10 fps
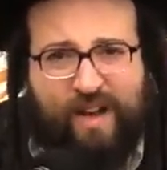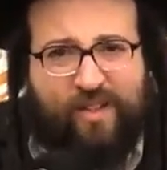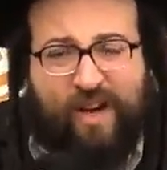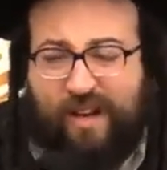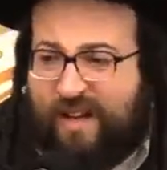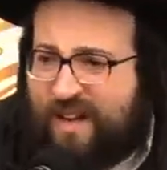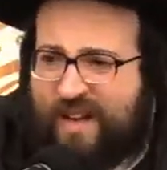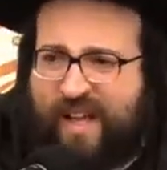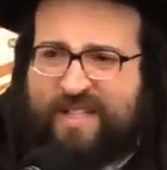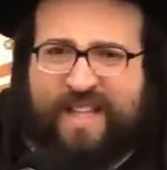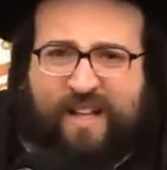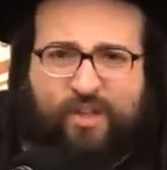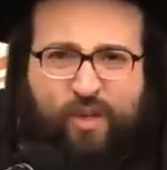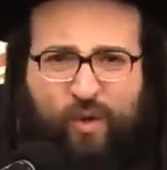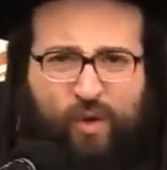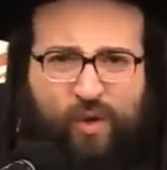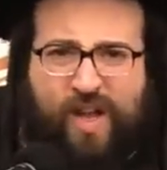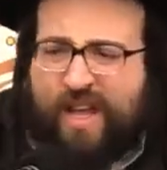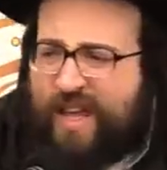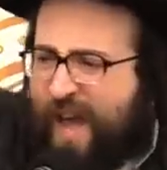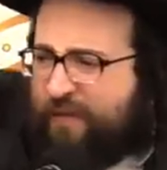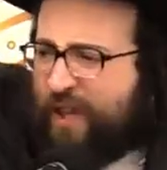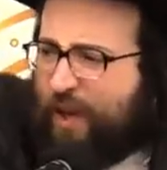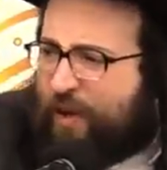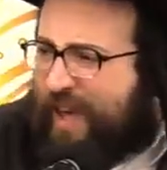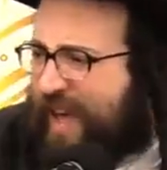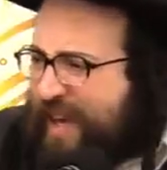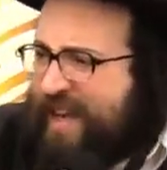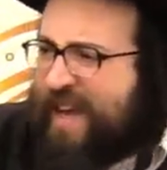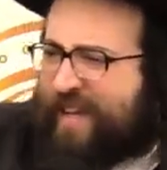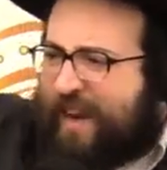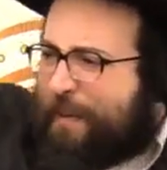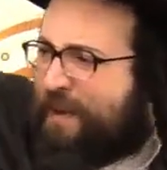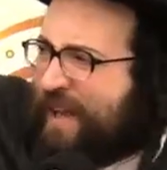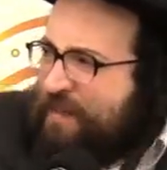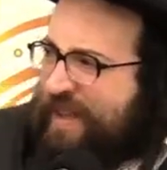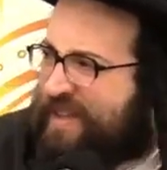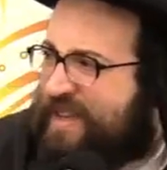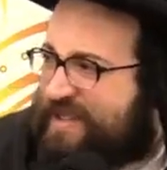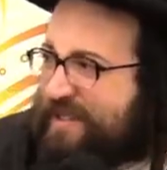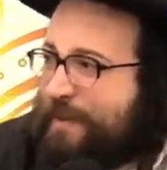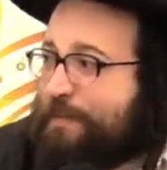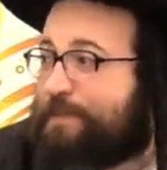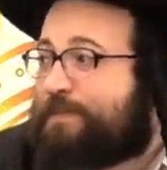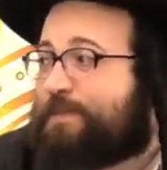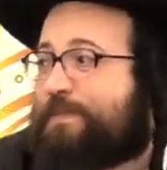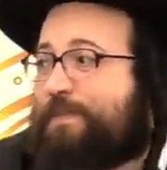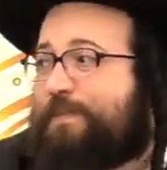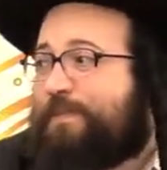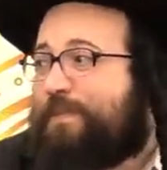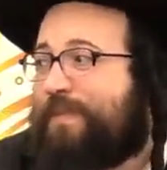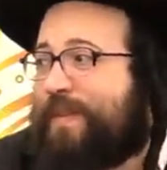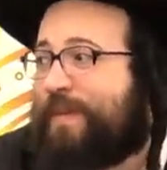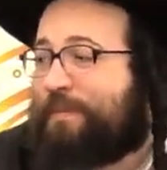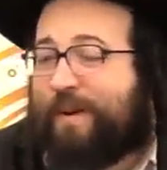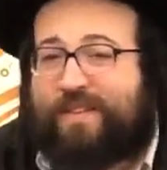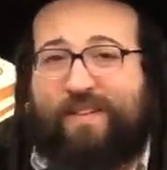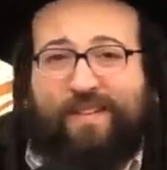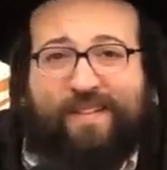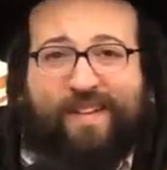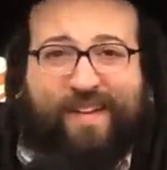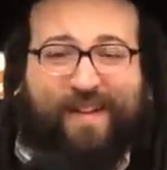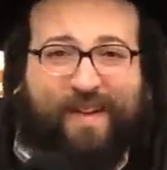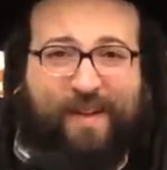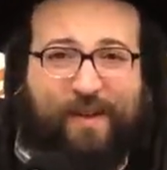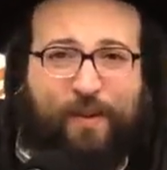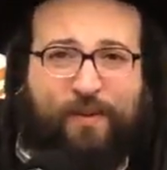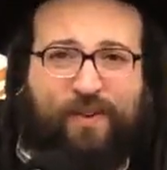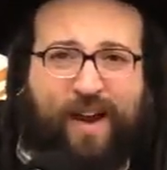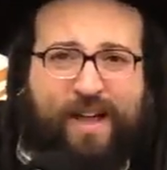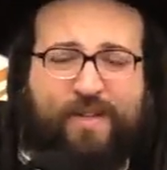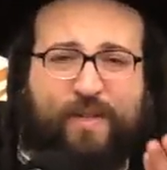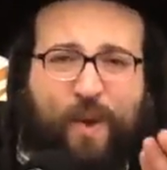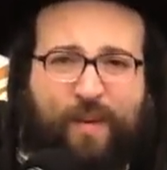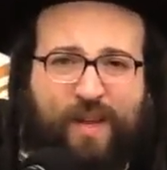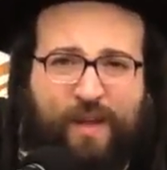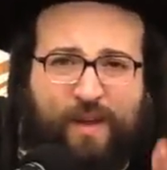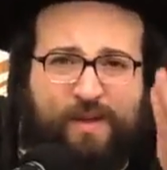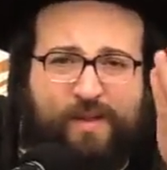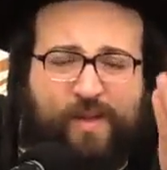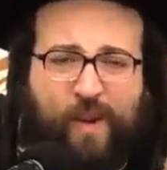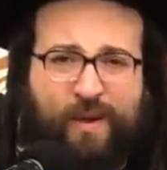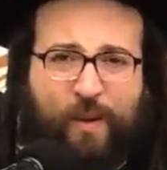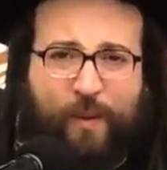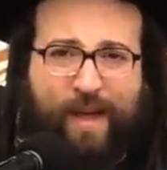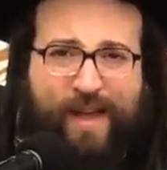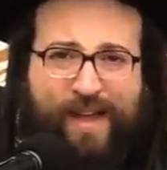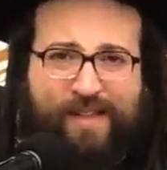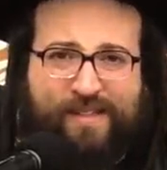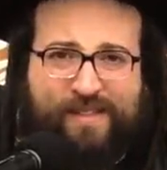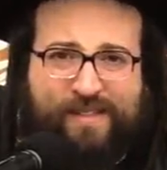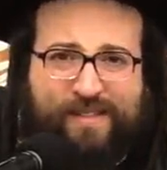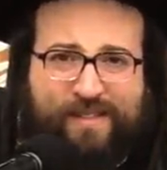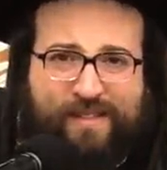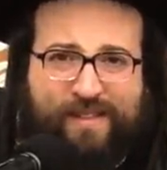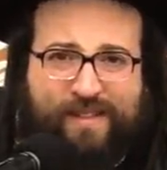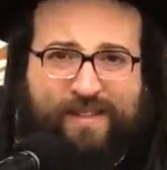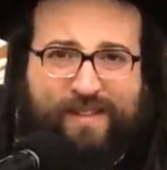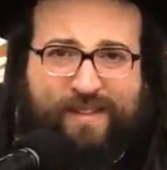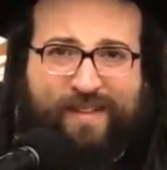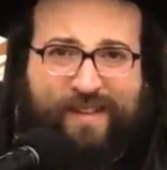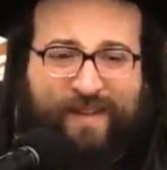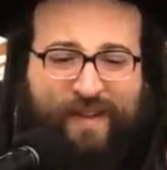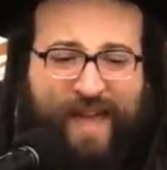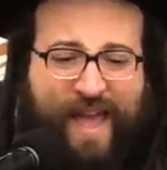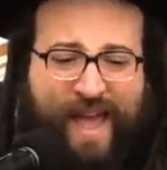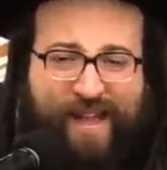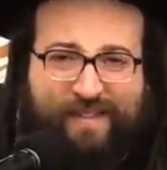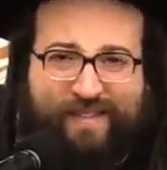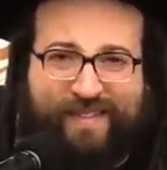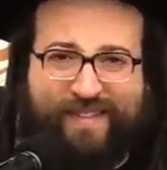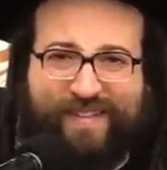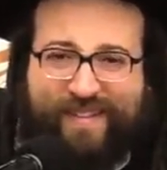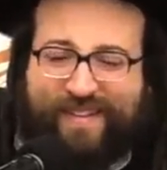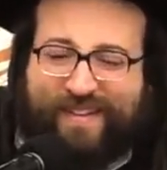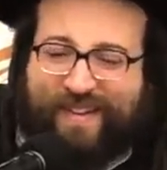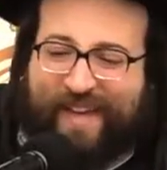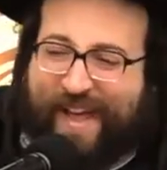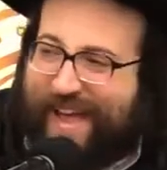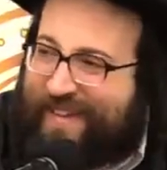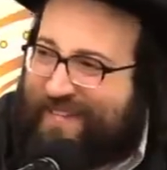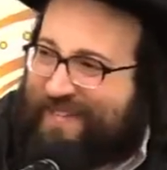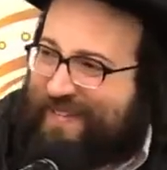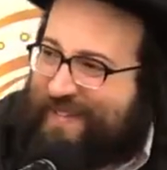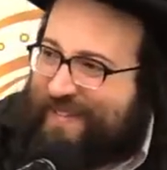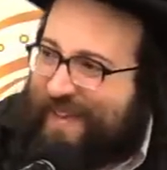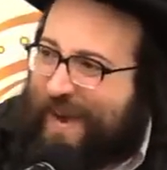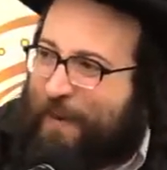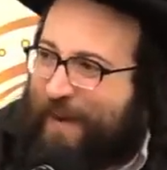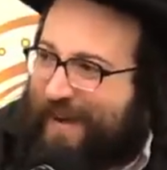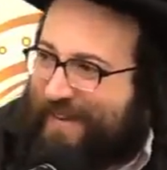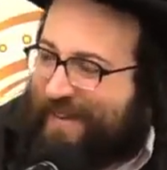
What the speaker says: Torah. It's not true. You have to look in. The Rabbi not mean this. But you try so many ways. You can't get away.